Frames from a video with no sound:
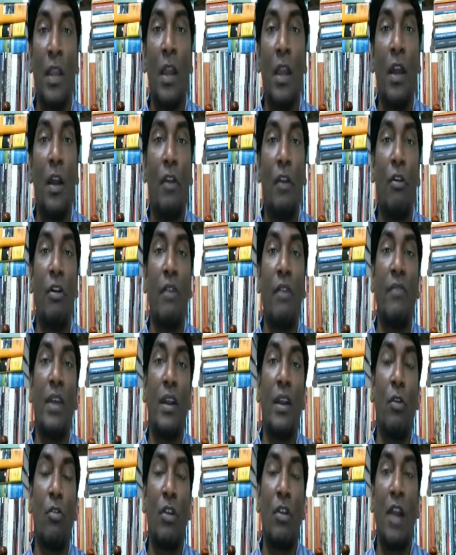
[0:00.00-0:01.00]
not a very
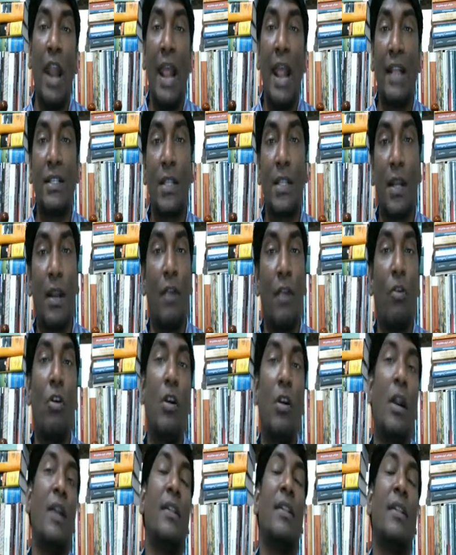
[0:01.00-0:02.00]
good lecture and all.
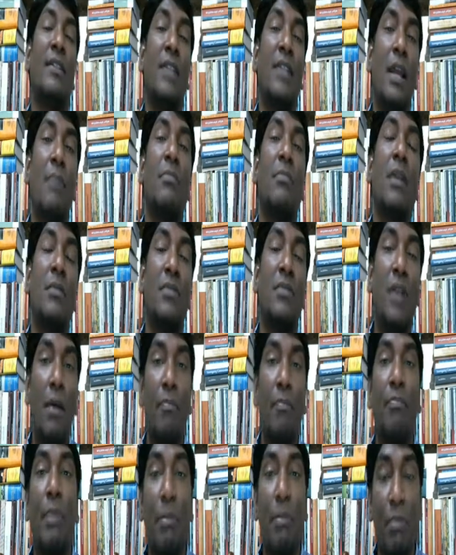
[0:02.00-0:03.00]
At the same time, some
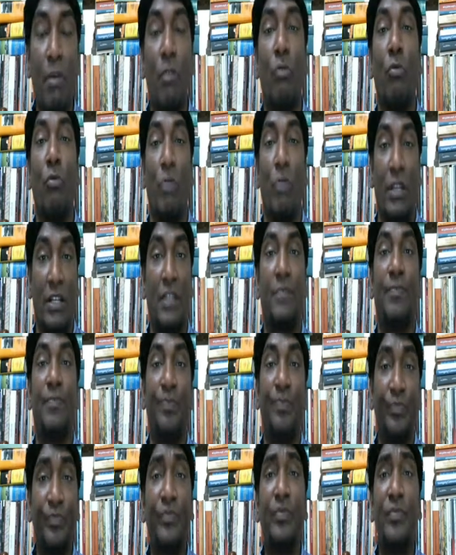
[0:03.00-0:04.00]
people do it.
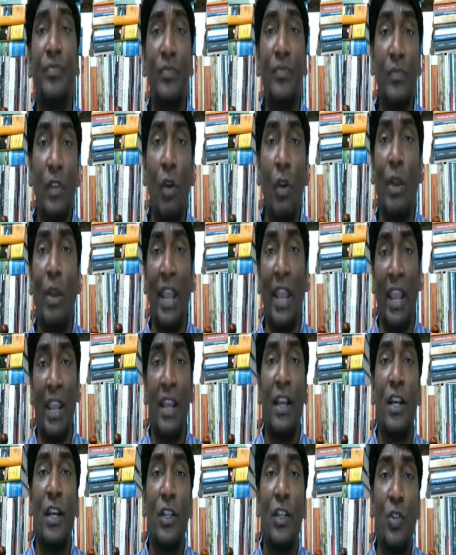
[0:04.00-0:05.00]
Okay,
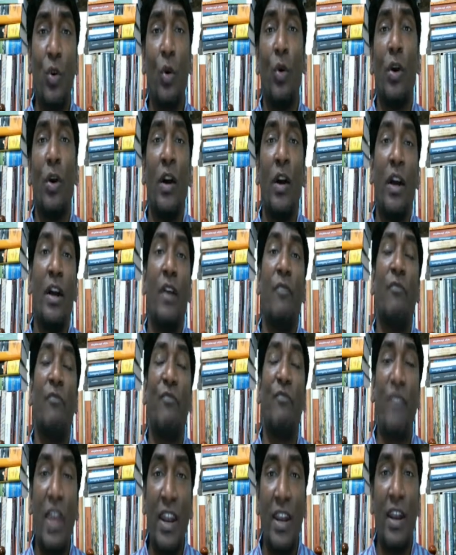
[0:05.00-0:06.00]
so
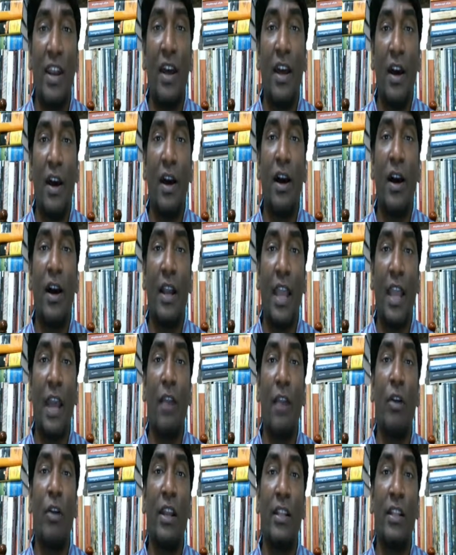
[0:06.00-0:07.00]
when can
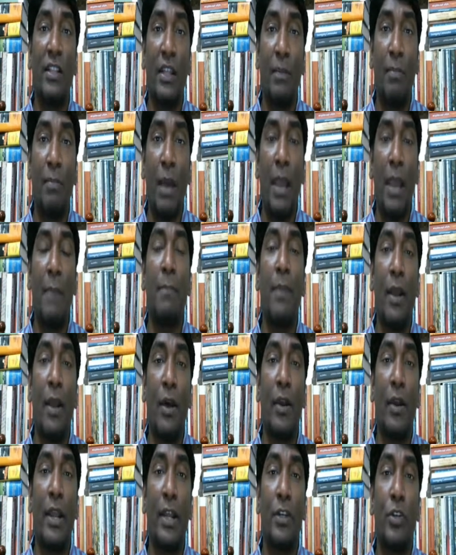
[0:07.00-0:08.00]
only the employer
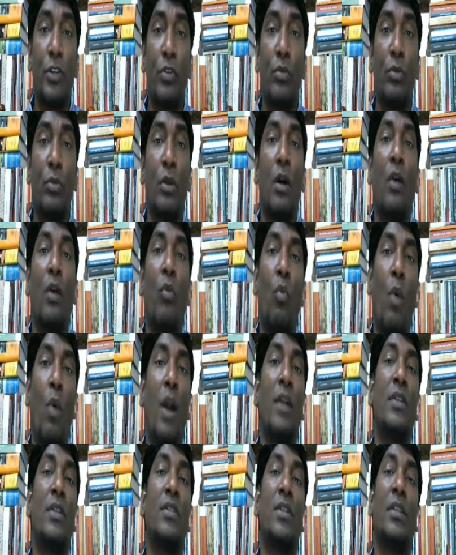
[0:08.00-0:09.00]
get to know?
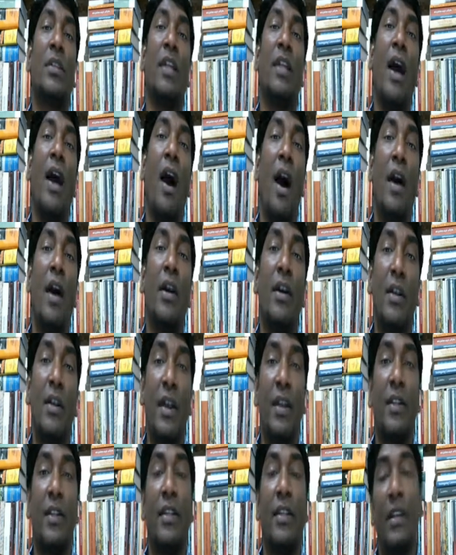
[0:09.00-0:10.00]
Once they hire,
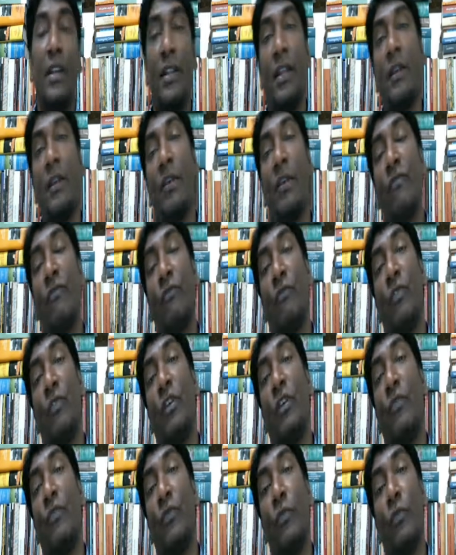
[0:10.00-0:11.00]
and then they,
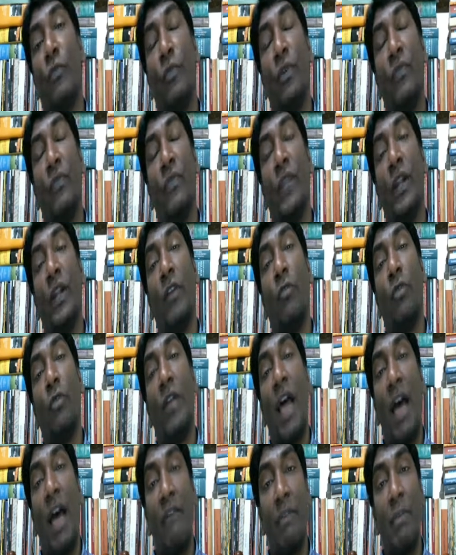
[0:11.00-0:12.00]
if they don't
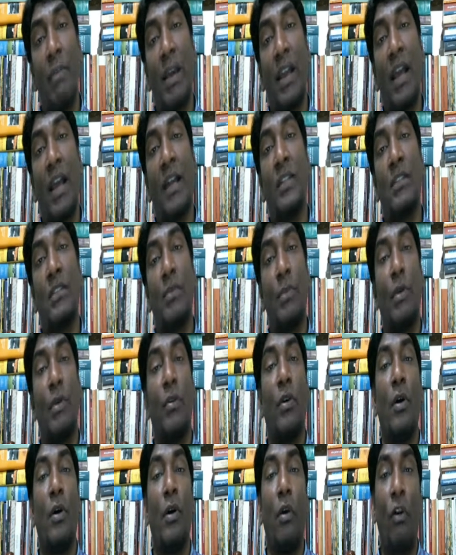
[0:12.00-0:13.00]
have a mechanism
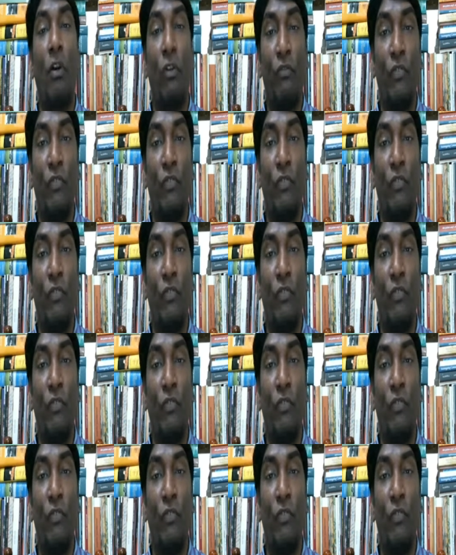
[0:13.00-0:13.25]
of